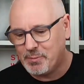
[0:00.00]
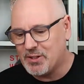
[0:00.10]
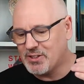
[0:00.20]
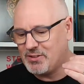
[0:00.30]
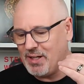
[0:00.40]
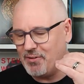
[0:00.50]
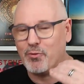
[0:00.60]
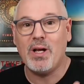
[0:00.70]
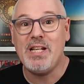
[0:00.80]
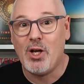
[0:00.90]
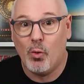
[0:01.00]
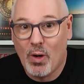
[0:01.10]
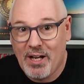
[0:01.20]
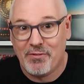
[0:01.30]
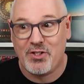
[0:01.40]
because we have Radio
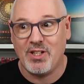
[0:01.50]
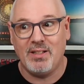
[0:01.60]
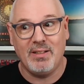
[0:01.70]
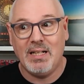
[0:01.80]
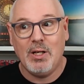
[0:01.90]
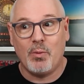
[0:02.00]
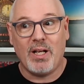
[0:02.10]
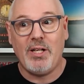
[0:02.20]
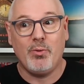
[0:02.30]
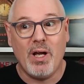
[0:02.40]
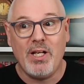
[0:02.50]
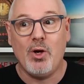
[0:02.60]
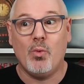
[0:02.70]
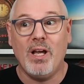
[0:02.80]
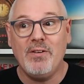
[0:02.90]
Waves, and when I hear
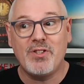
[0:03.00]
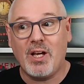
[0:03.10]
Radio Waves,